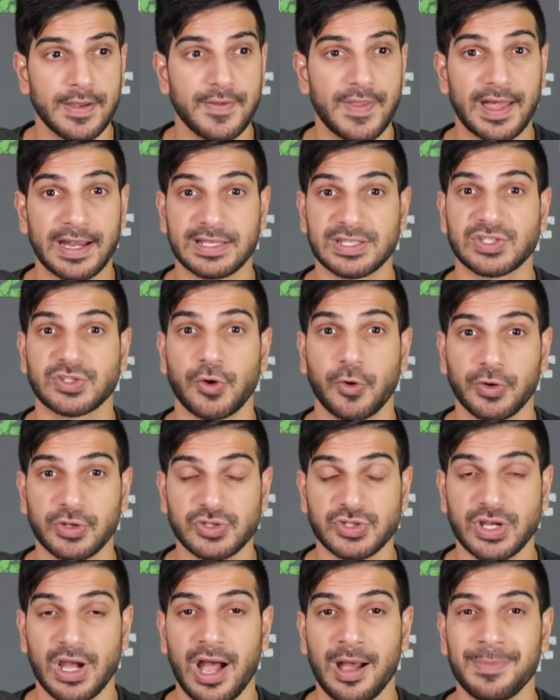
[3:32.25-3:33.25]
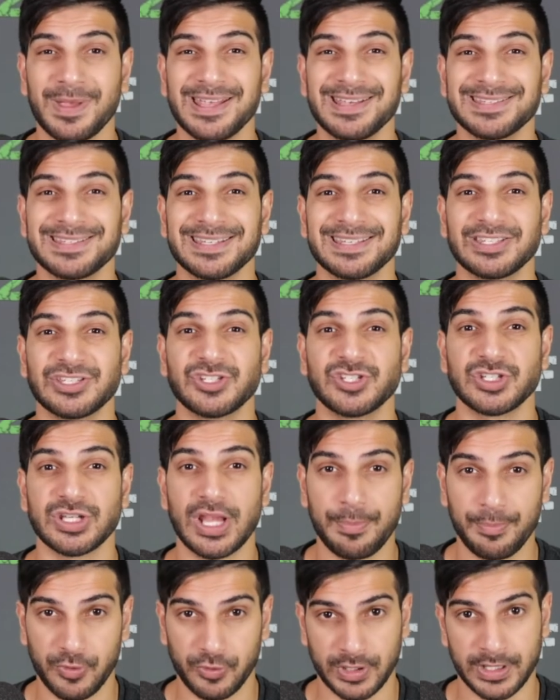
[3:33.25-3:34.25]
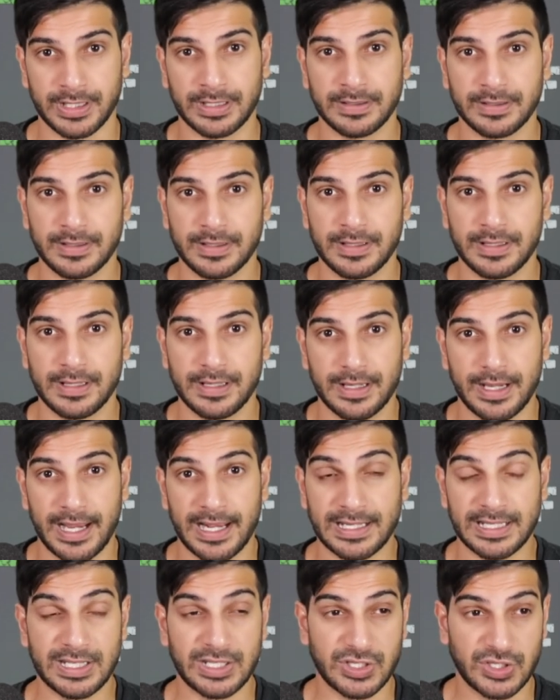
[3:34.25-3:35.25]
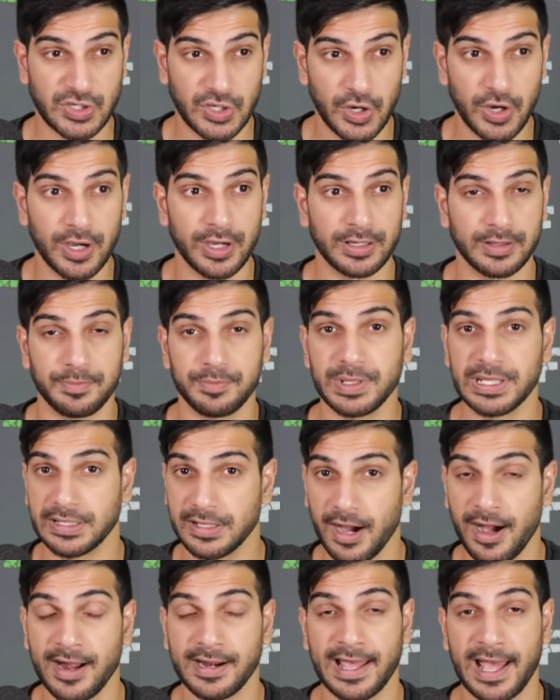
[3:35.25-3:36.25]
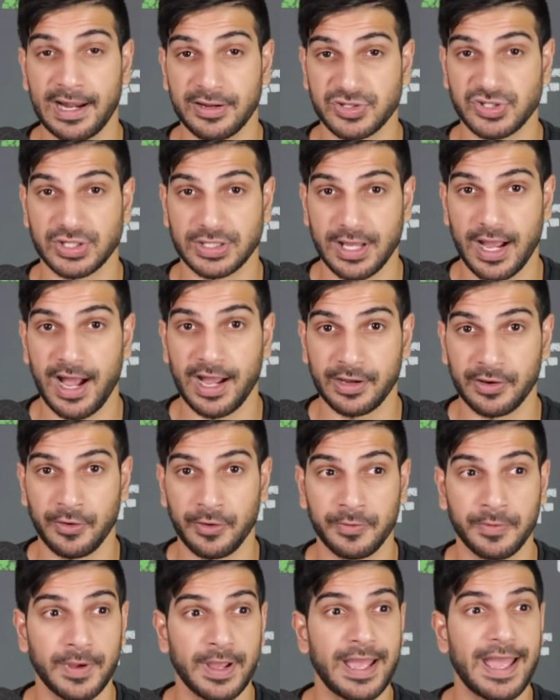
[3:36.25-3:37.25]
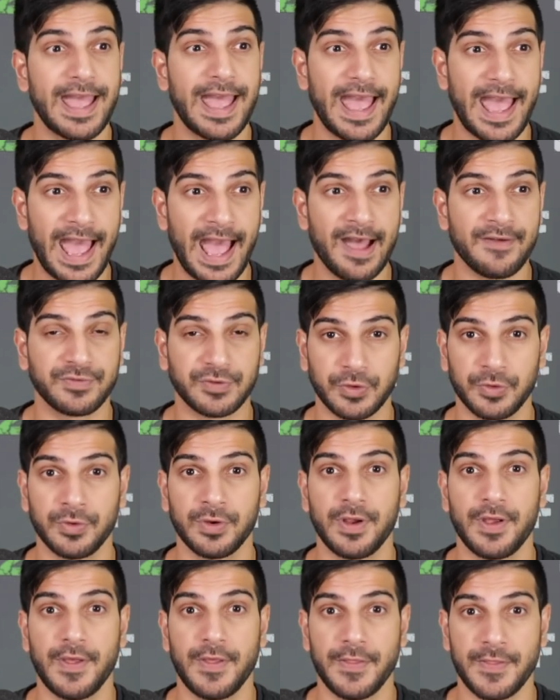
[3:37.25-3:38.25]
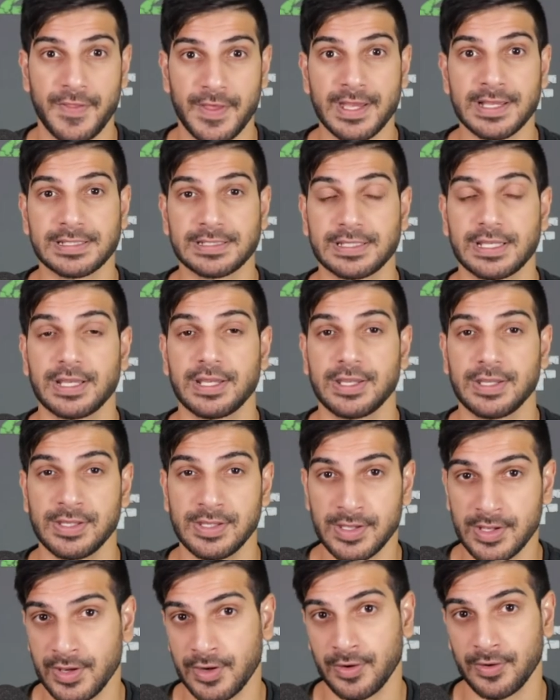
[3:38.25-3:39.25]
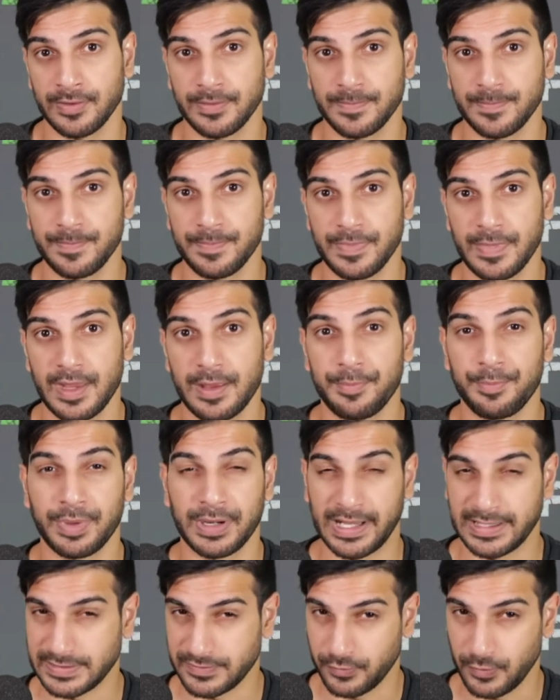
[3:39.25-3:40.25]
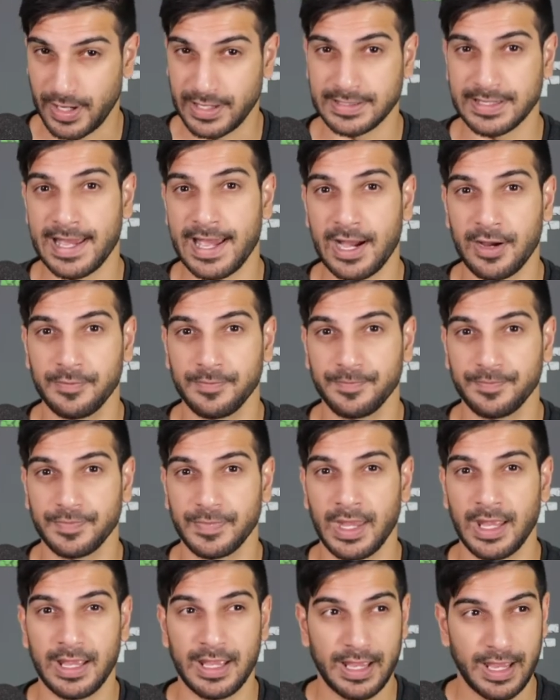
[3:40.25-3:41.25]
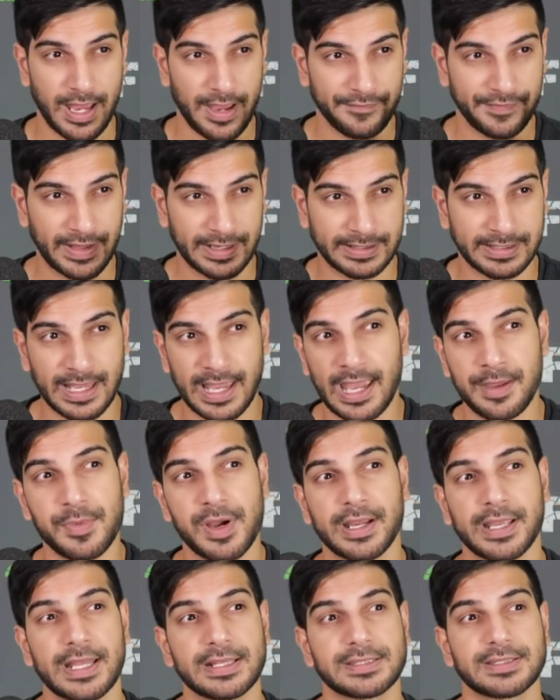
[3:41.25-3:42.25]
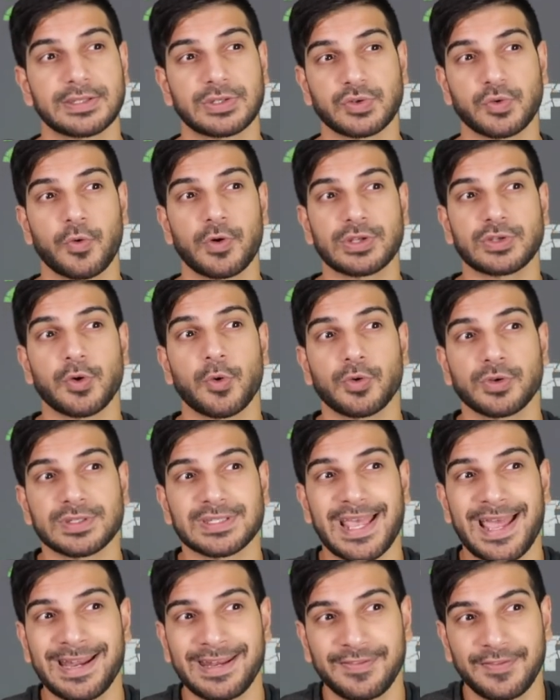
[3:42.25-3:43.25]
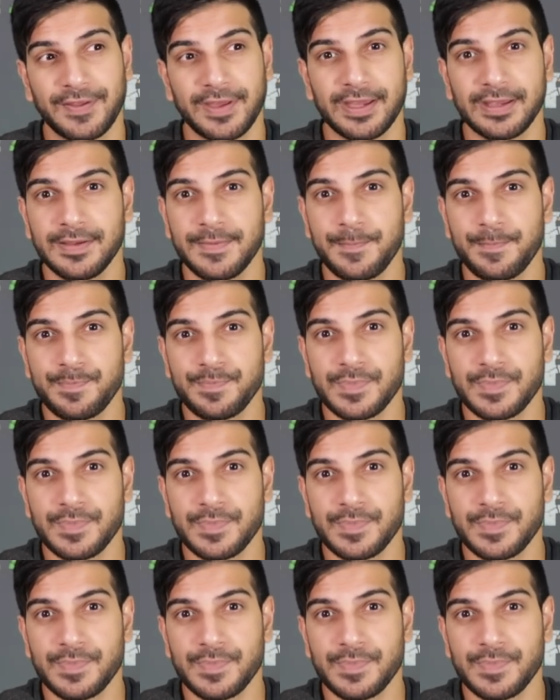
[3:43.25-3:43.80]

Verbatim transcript: that his starting job is in jeopardy and he could be gone out of Chicago after this year. But as of right now, if that game against Detroit told us anything,